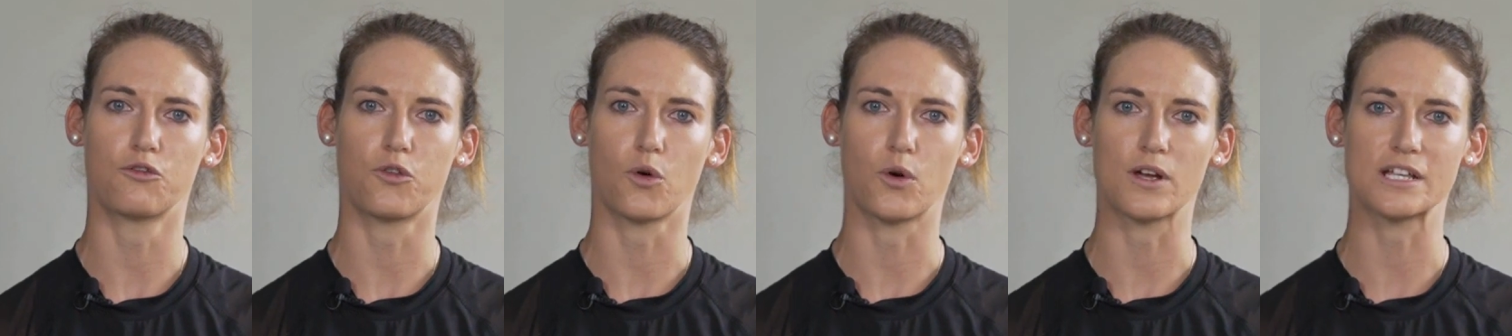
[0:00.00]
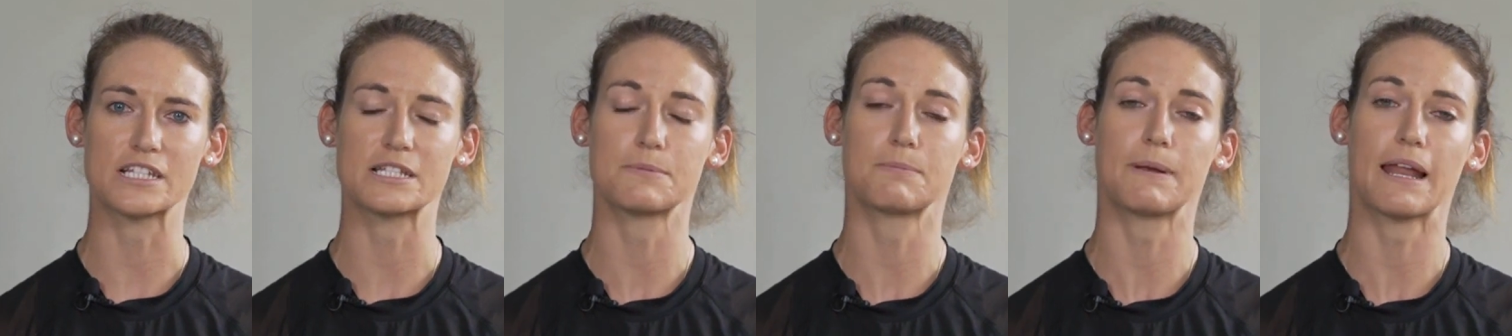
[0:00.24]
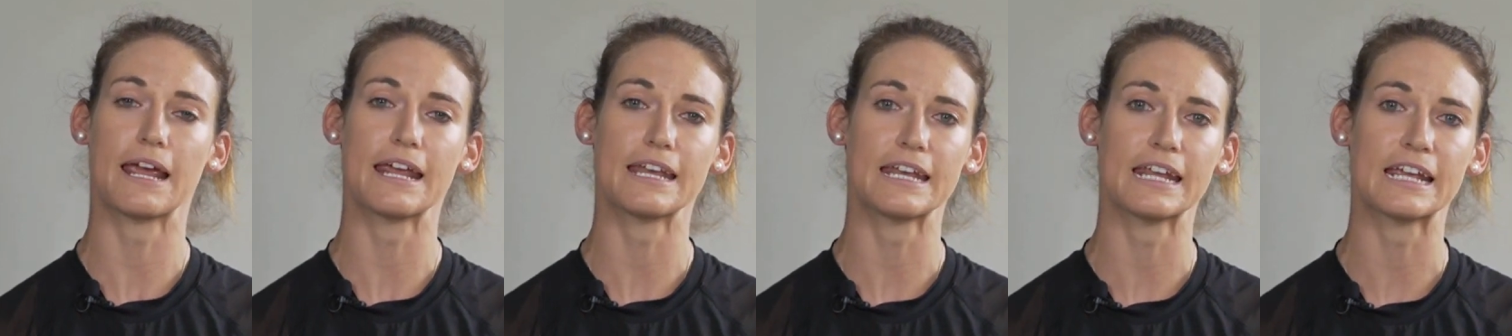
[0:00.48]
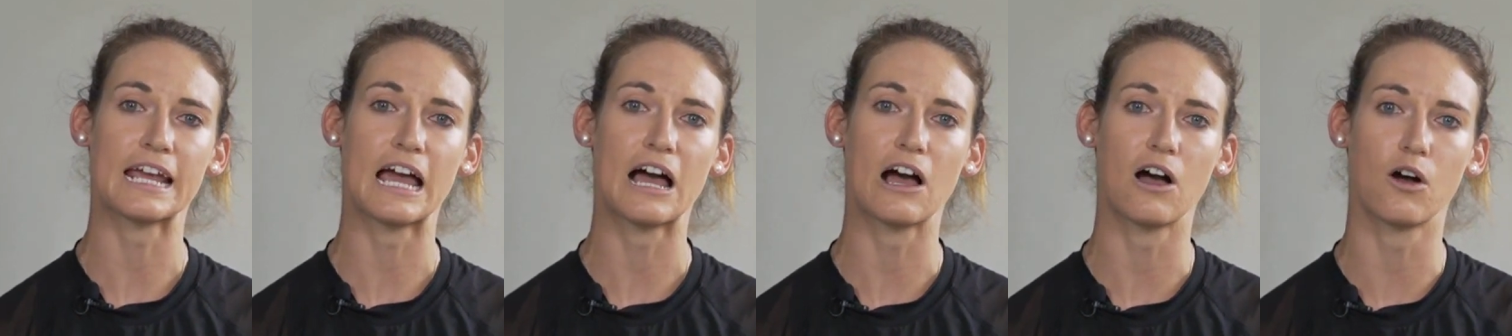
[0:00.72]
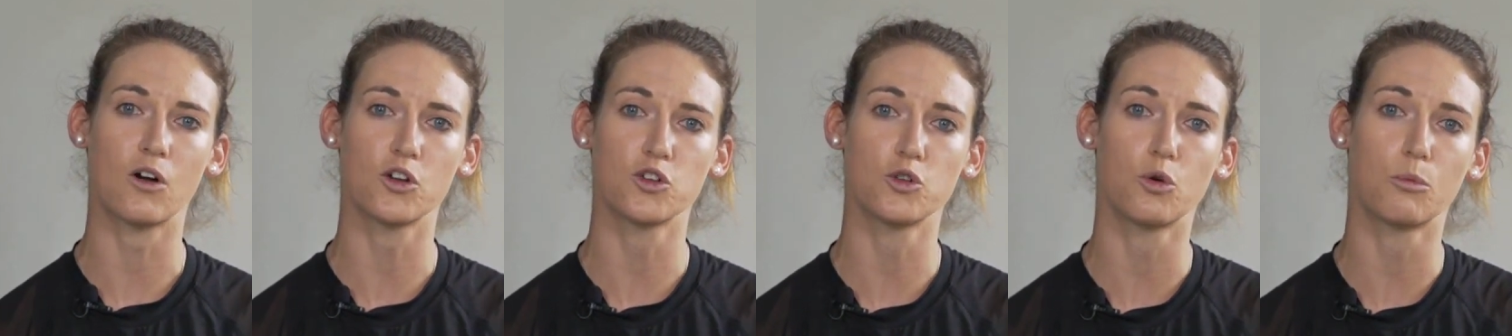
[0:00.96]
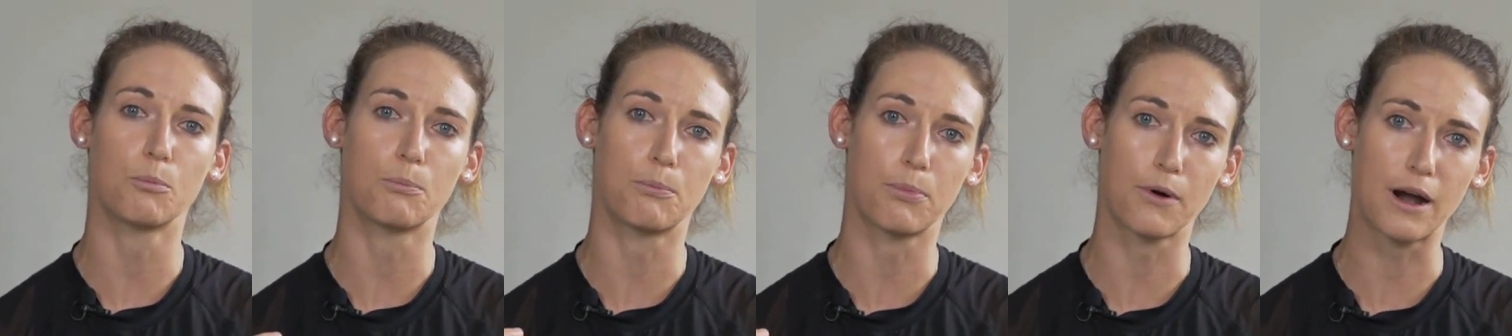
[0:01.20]
explaining how
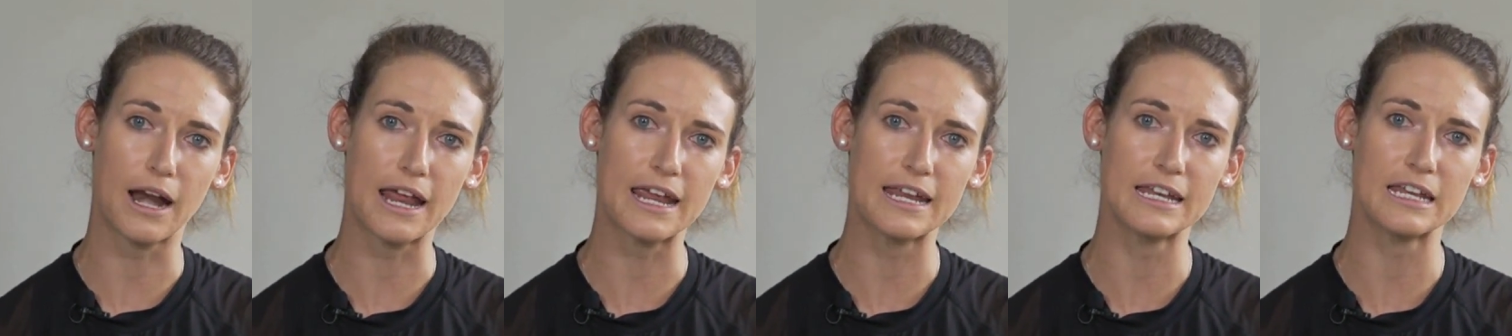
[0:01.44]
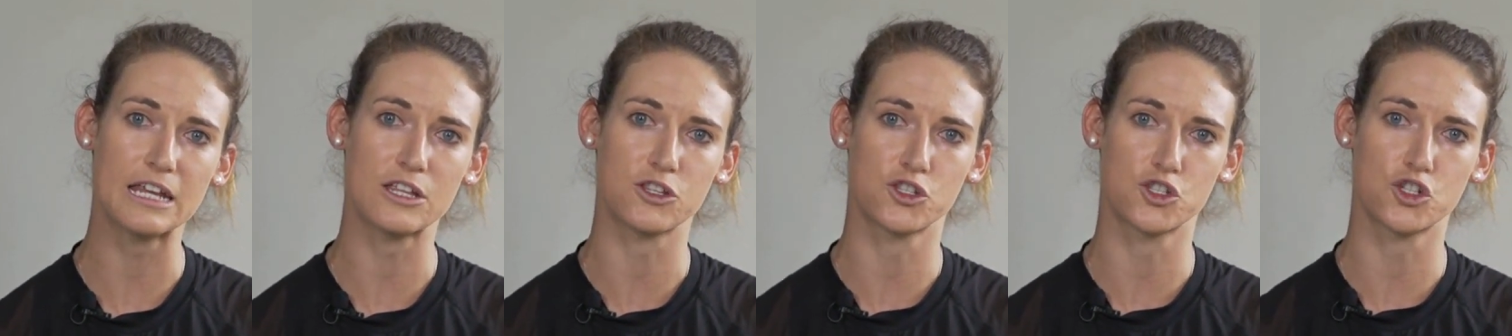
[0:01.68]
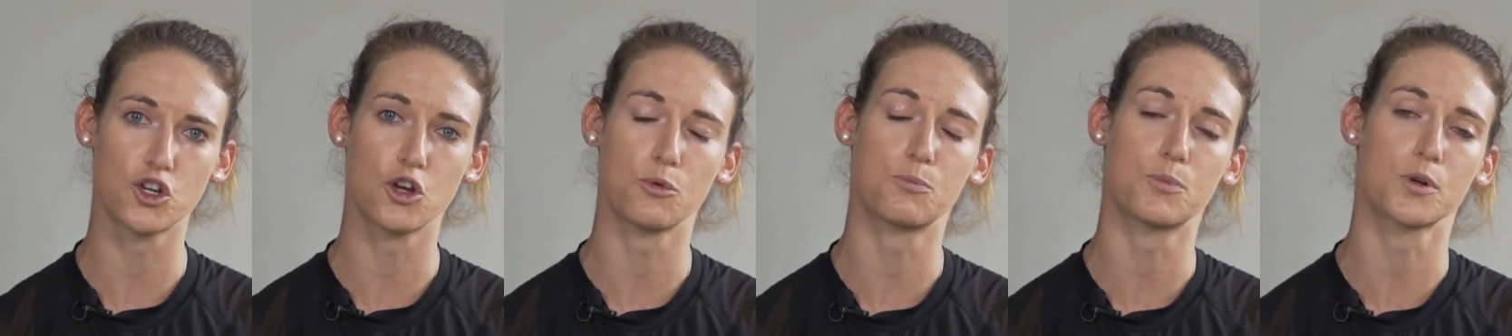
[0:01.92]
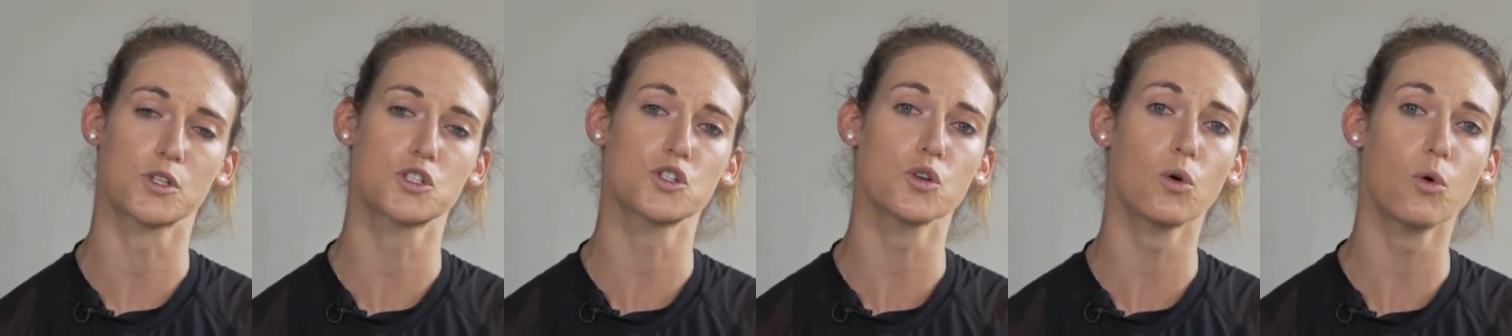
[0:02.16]
your brain interprets